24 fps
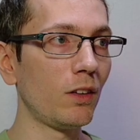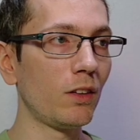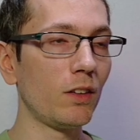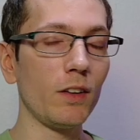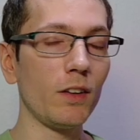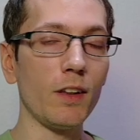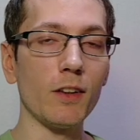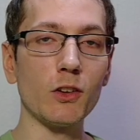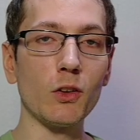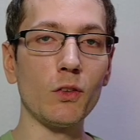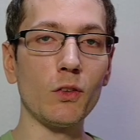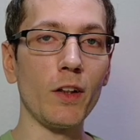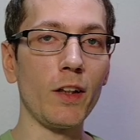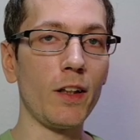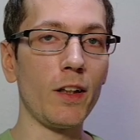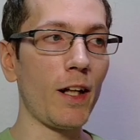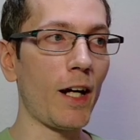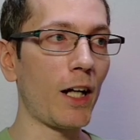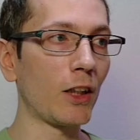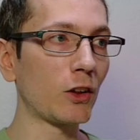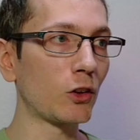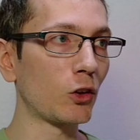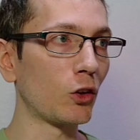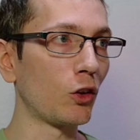it's only
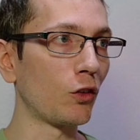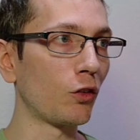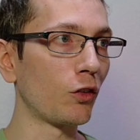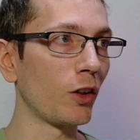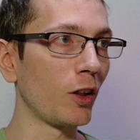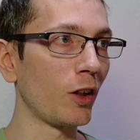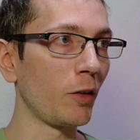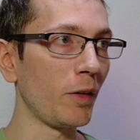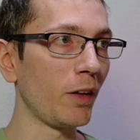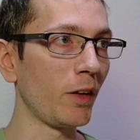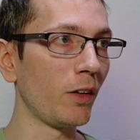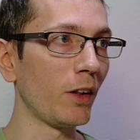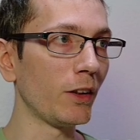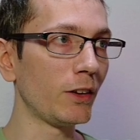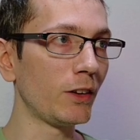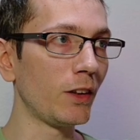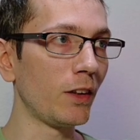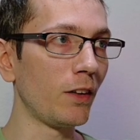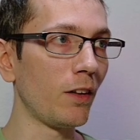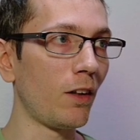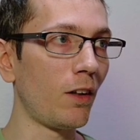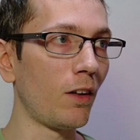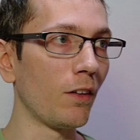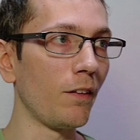natural for it to be
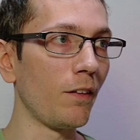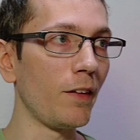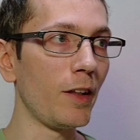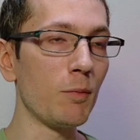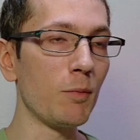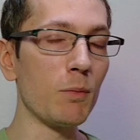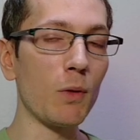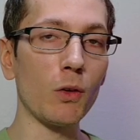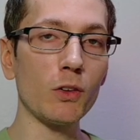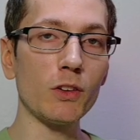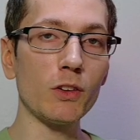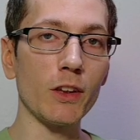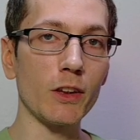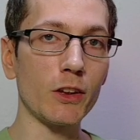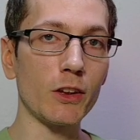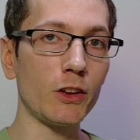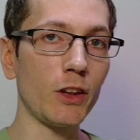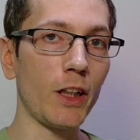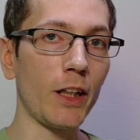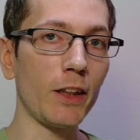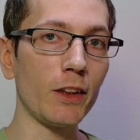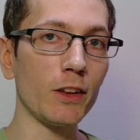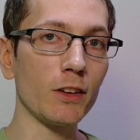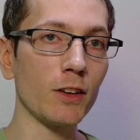listed on the most
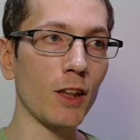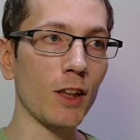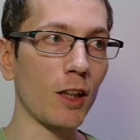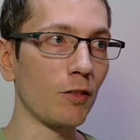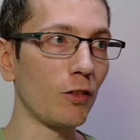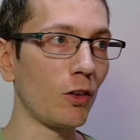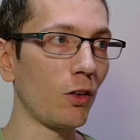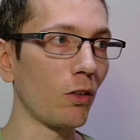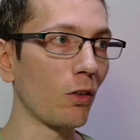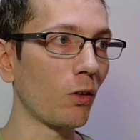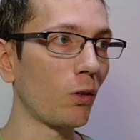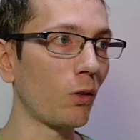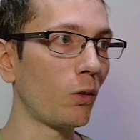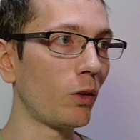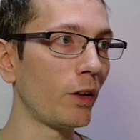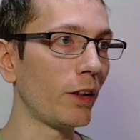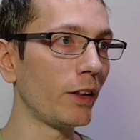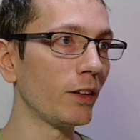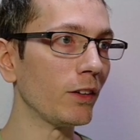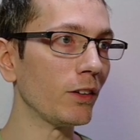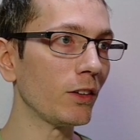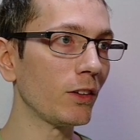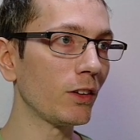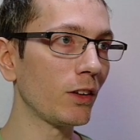exchanges out of all
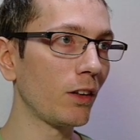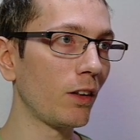coins.